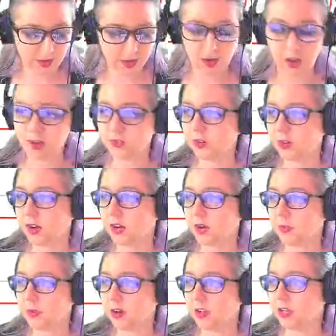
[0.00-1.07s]
Also our
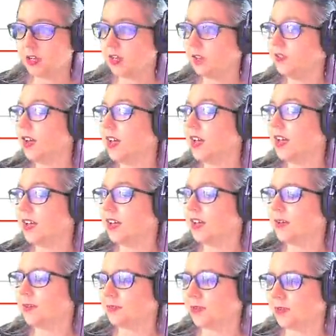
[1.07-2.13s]
number of
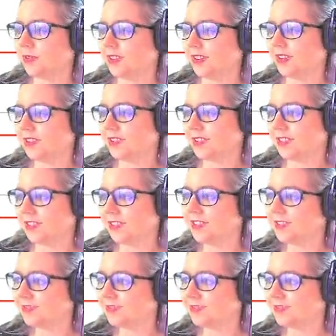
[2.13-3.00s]
protons, good.